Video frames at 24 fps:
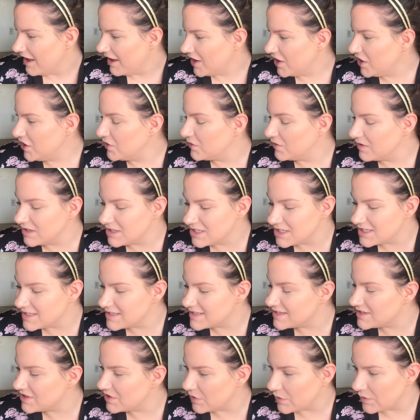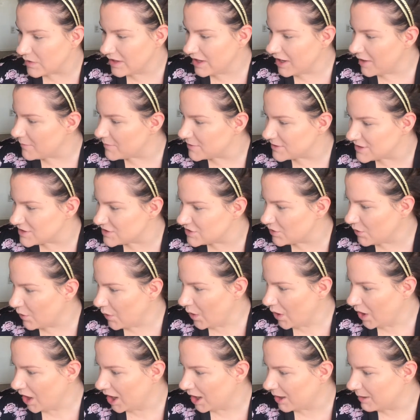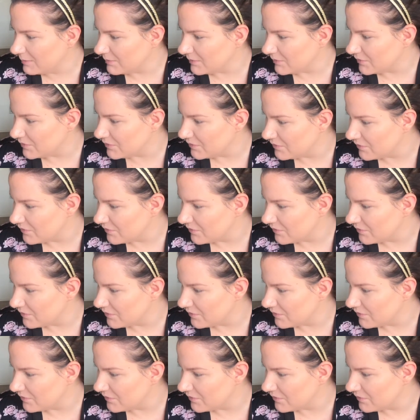You were just tooting up a storm.